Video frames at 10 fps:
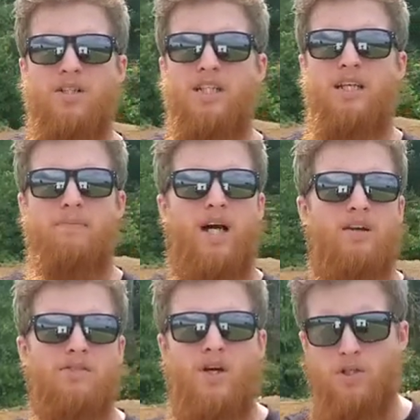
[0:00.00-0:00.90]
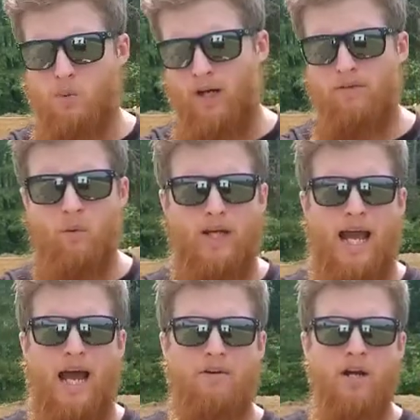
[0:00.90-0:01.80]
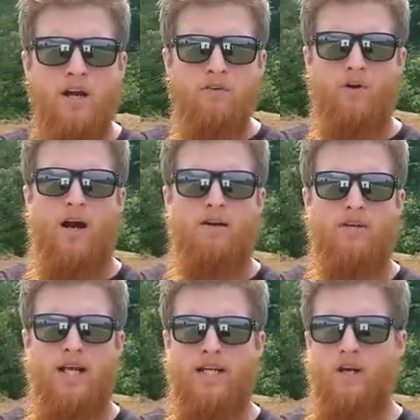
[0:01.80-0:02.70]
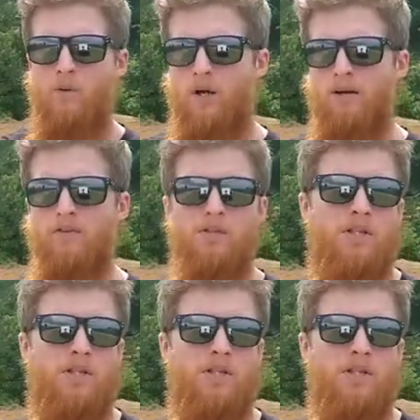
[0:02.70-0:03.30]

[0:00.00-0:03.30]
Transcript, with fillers: to keep knives on us, whatever we have for our everyday carry, whatever it's,